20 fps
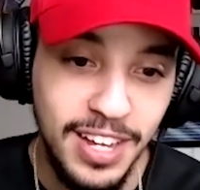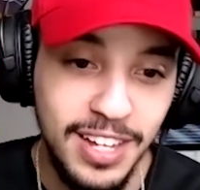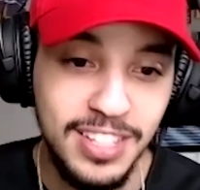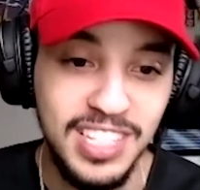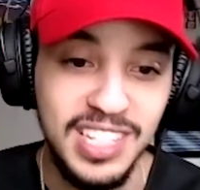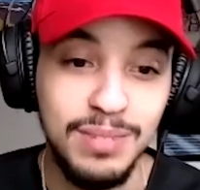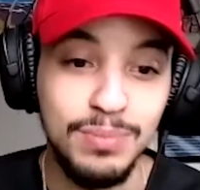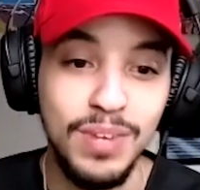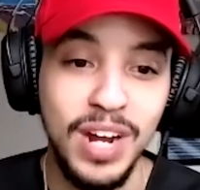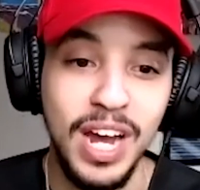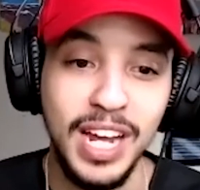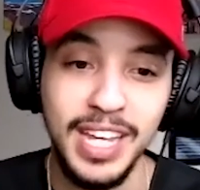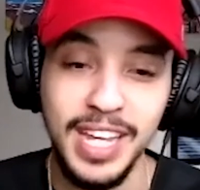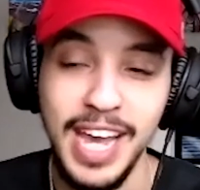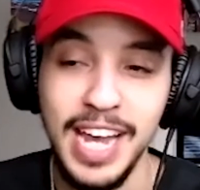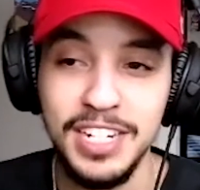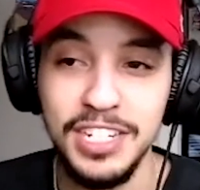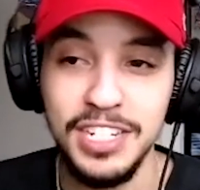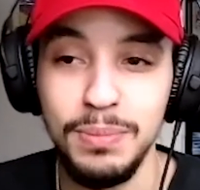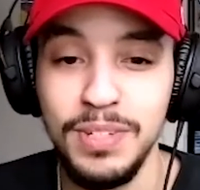Team Rocket
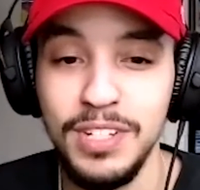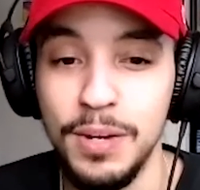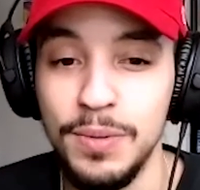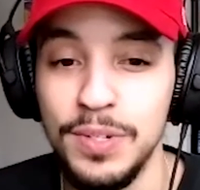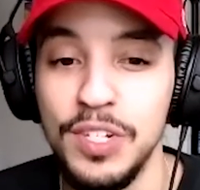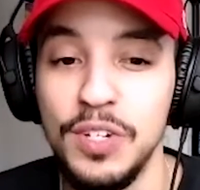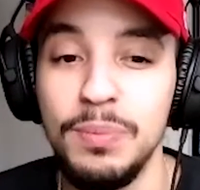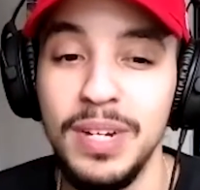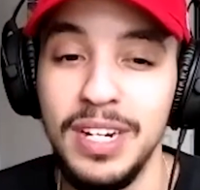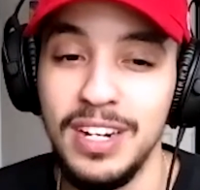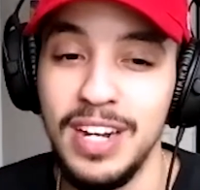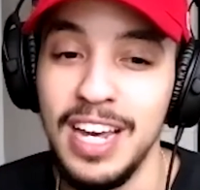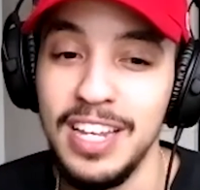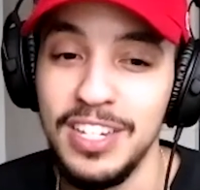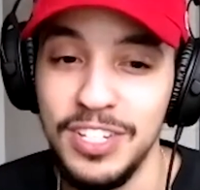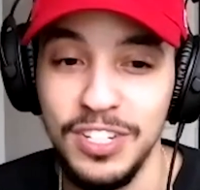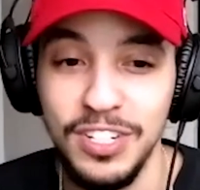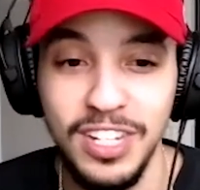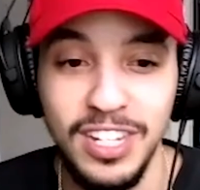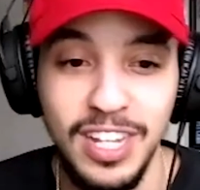actually becomes a little bit
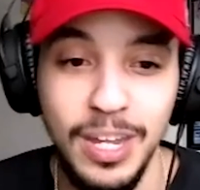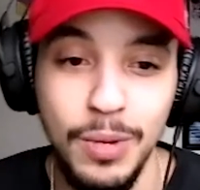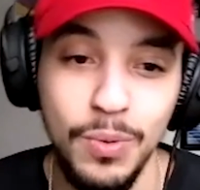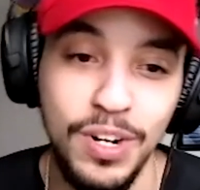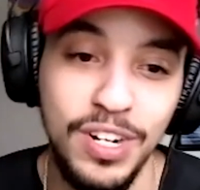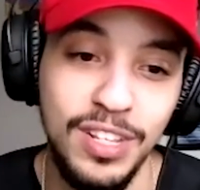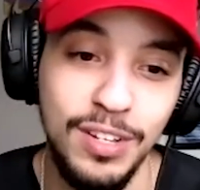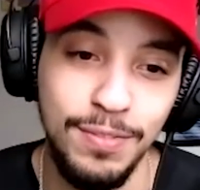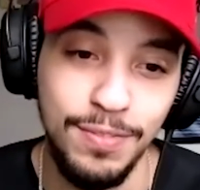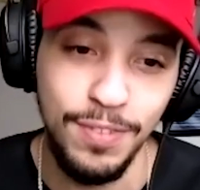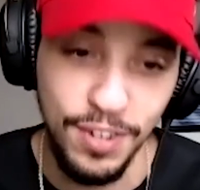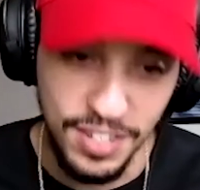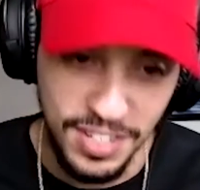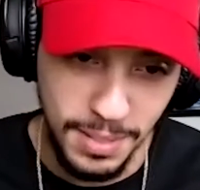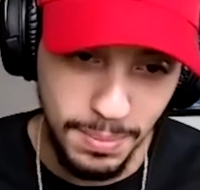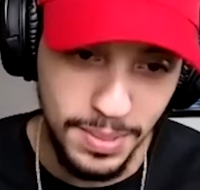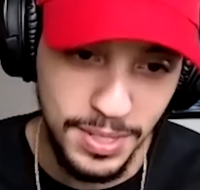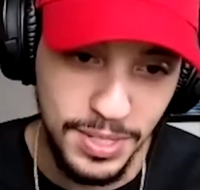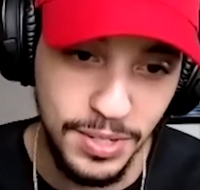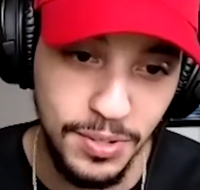nicer than they were in the first
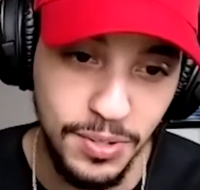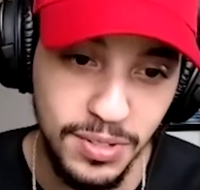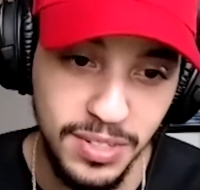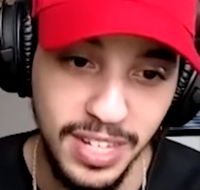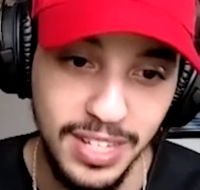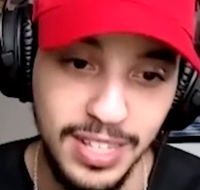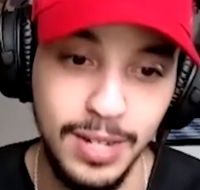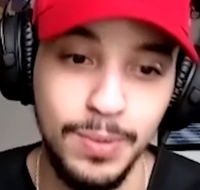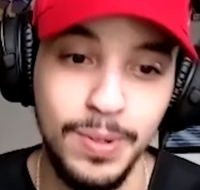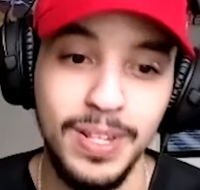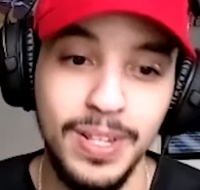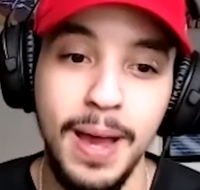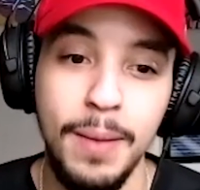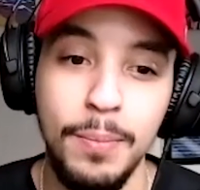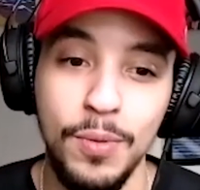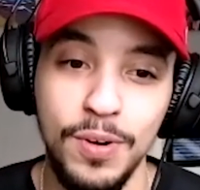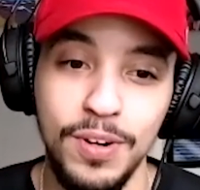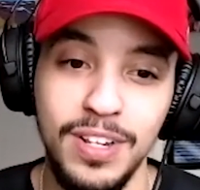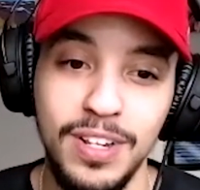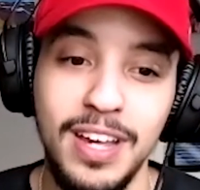episode. Like they were a lot
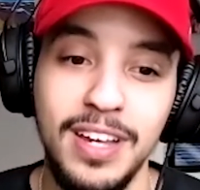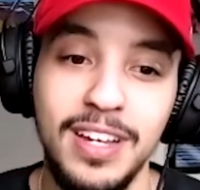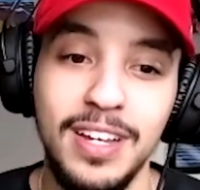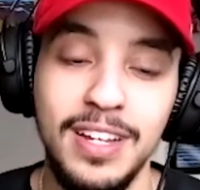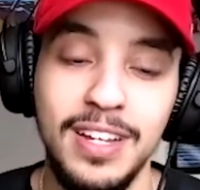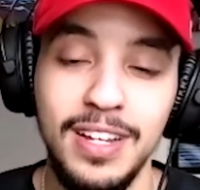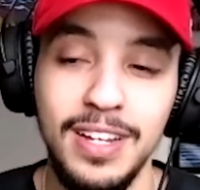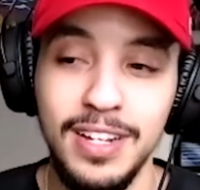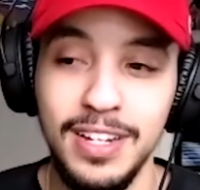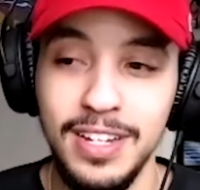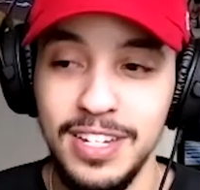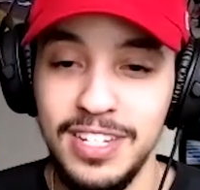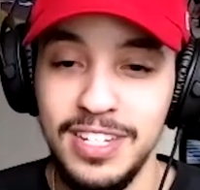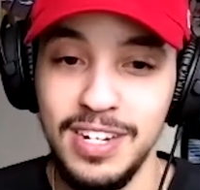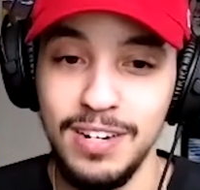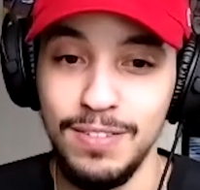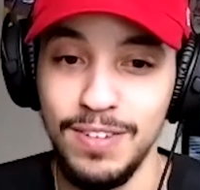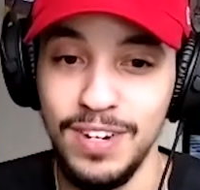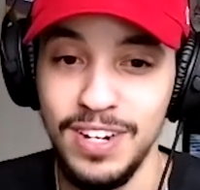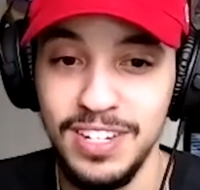more like
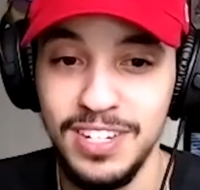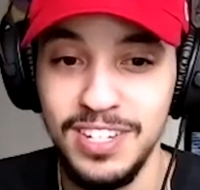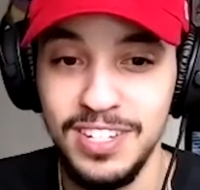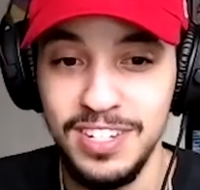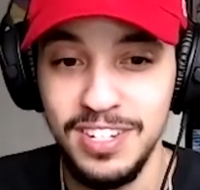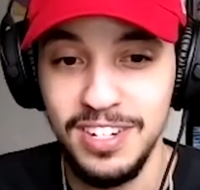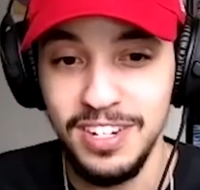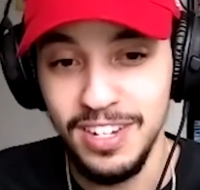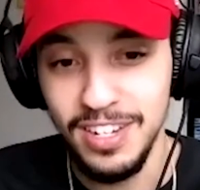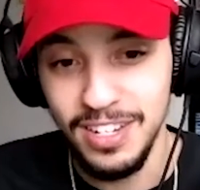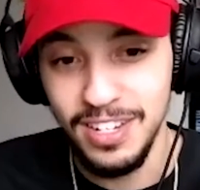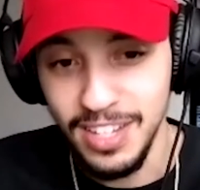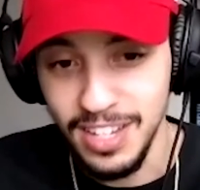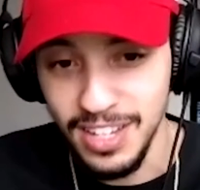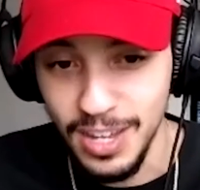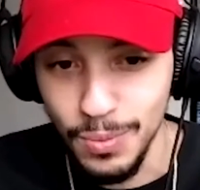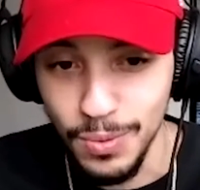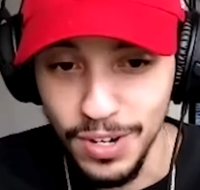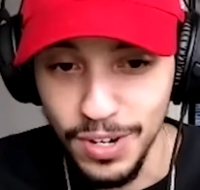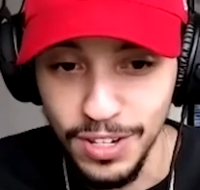serious than
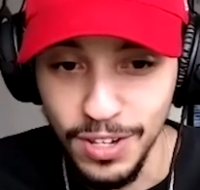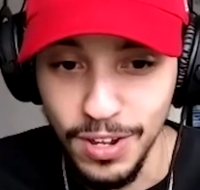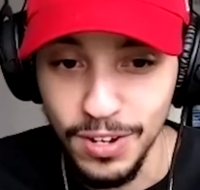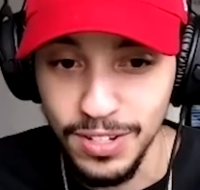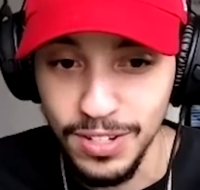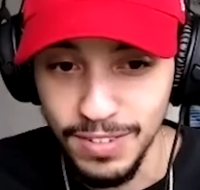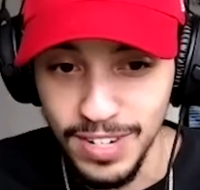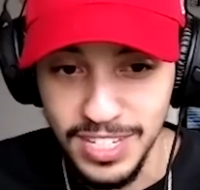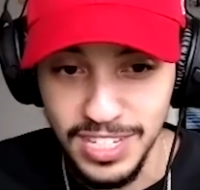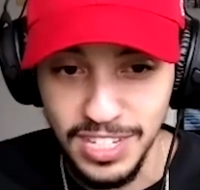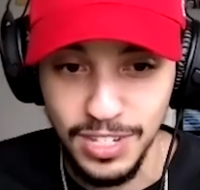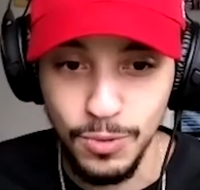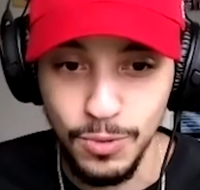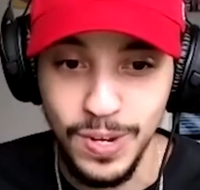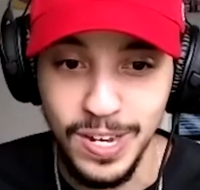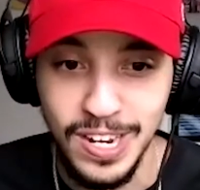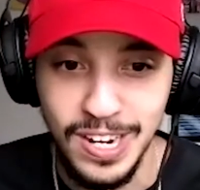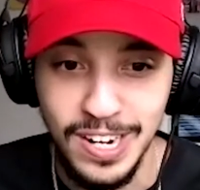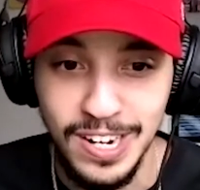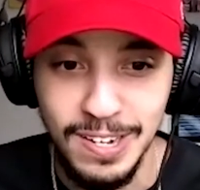they were along the rest of the
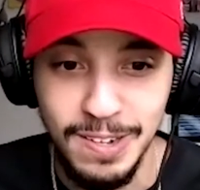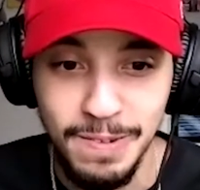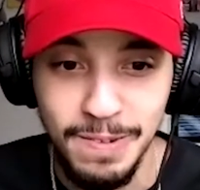way.